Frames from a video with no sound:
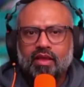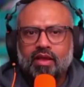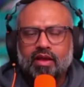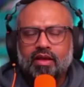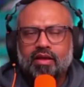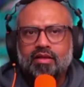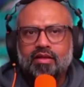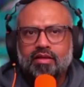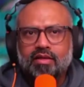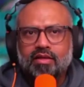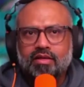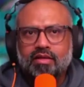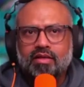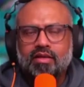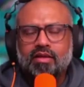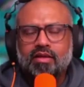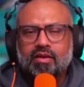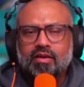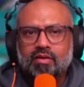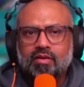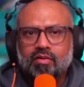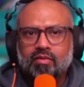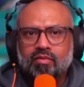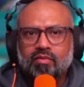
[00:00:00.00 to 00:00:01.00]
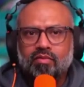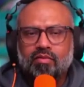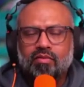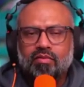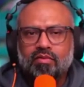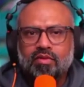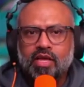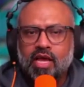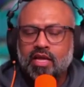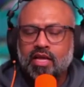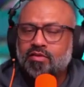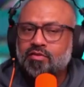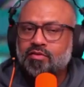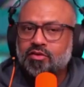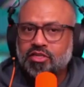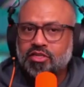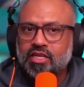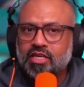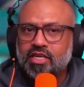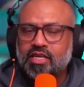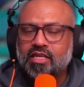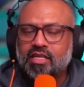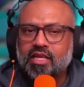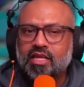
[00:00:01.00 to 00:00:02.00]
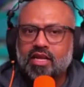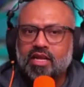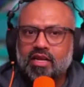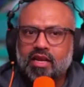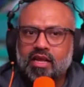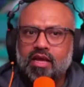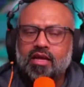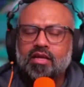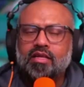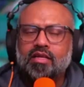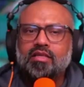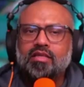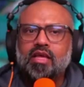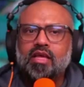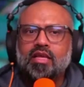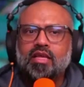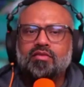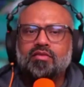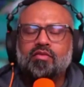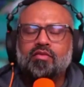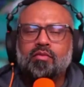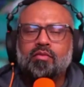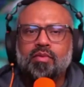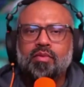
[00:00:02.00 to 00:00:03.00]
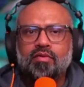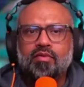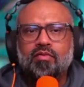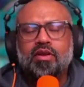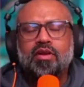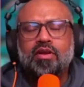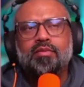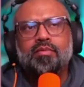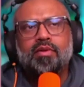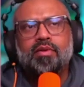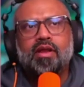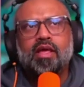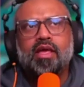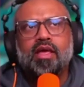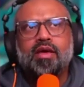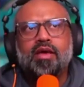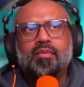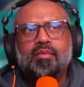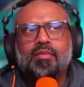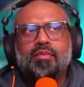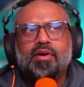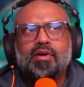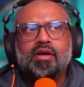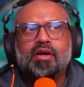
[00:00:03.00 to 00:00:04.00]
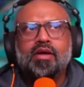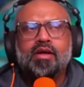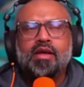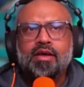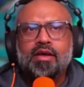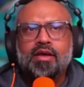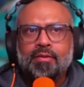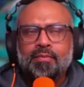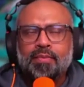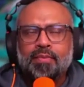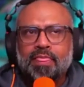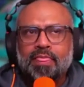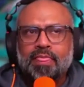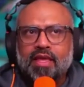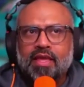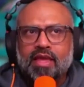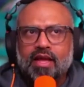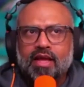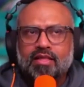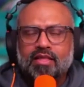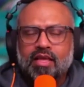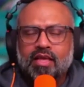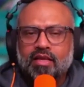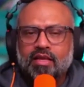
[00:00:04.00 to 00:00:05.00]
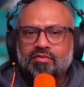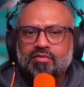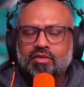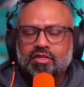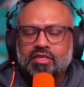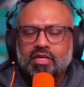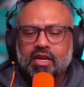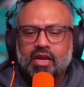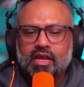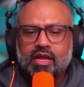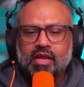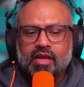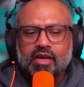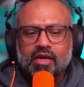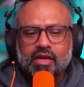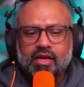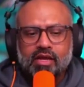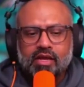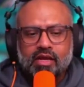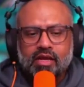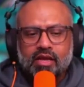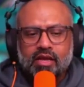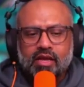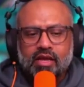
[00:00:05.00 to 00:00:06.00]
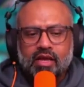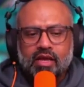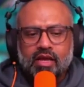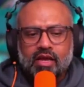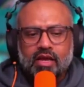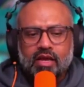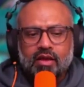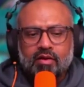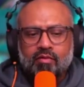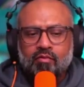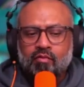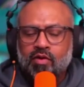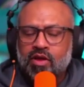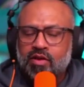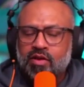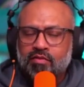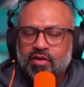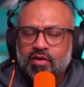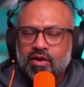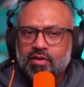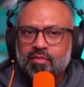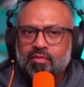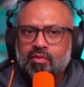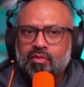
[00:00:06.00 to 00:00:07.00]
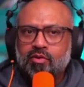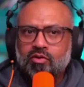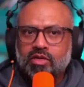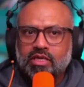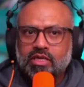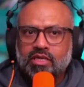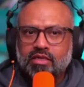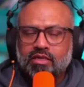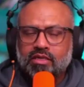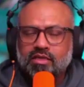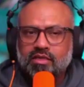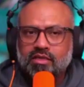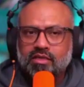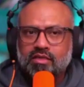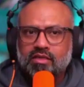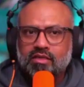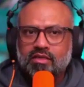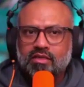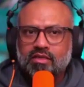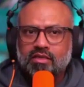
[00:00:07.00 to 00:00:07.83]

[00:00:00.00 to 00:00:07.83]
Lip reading: Yeah. Thanks for sharing that, Neha. Thanks for being vulnerable here. But yeah, thanks for sharing. Very, very important.